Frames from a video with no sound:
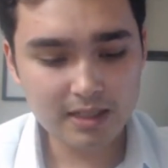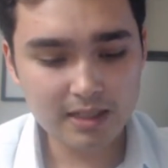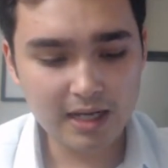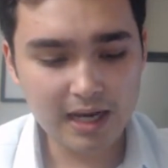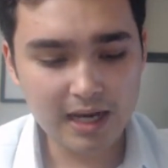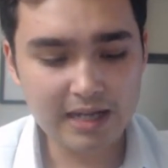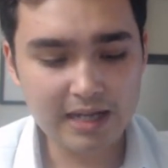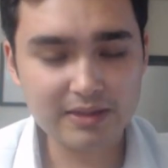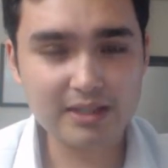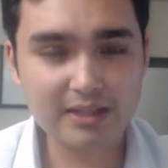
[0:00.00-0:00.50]

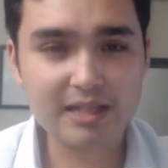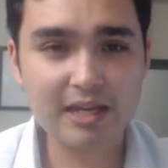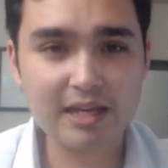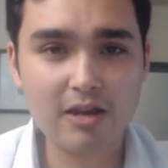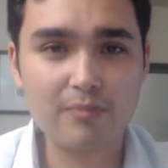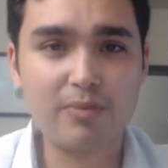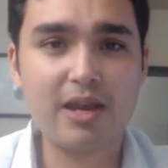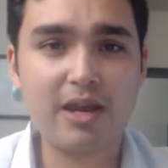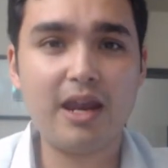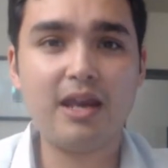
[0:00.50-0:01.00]
And the
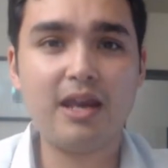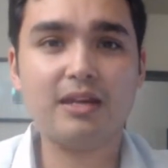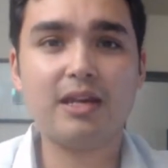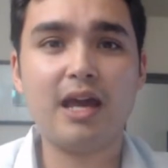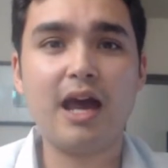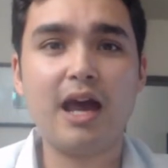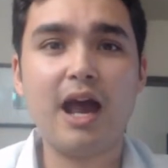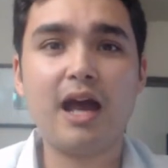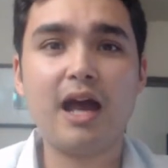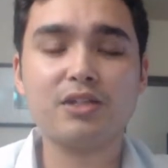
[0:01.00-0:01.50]
campaign
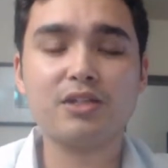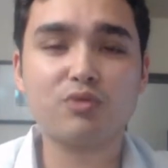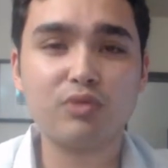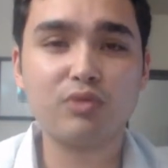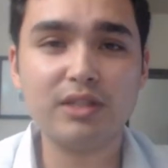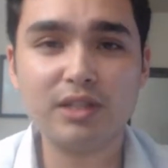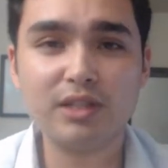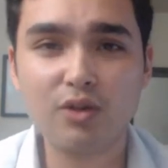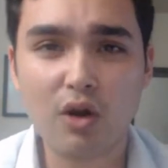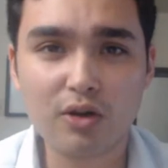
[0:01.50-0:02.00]
has
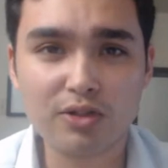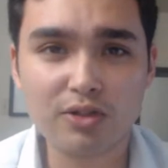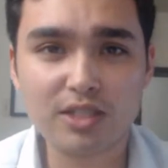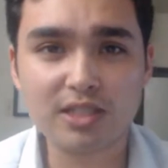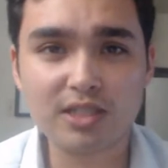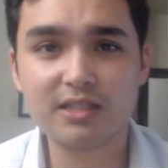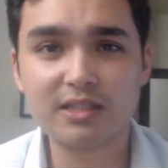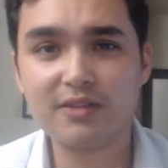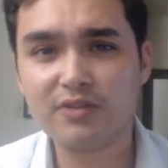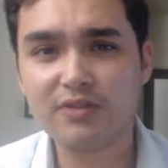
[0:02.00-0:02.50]
really garnered
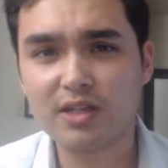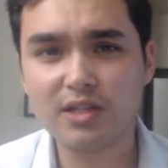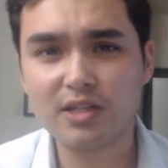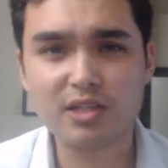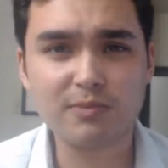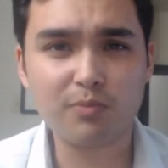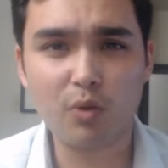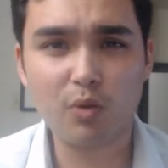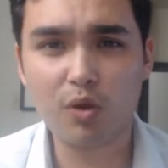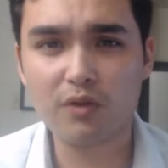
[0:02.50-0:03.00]
significant
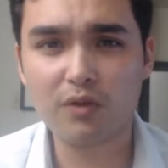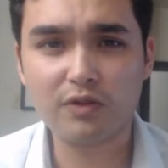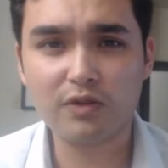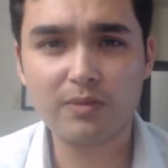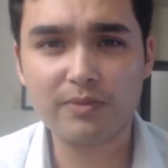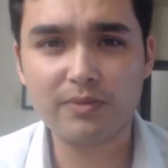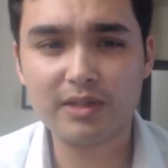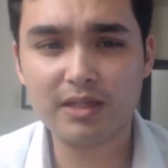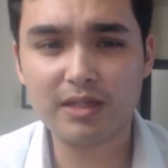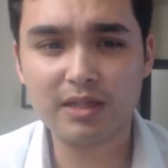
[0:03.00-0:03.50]
support
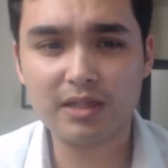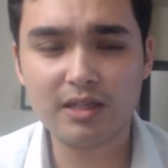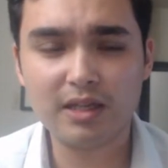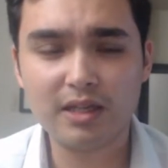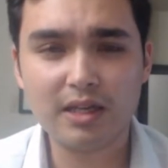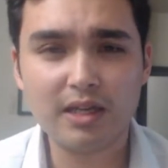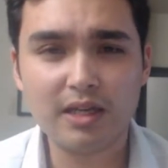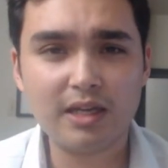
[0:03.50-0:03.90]
from the,